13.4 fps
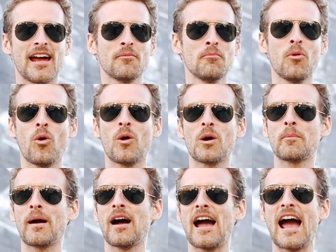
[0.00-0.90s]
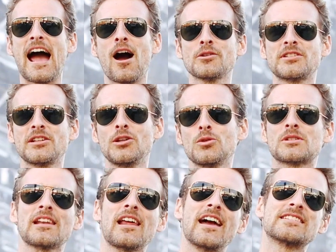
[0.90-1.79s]
and more about how to use
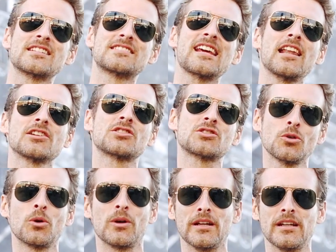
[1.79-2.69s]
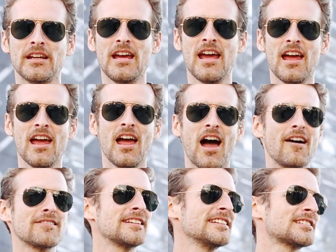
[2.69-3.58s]
light to tell a story. I've seen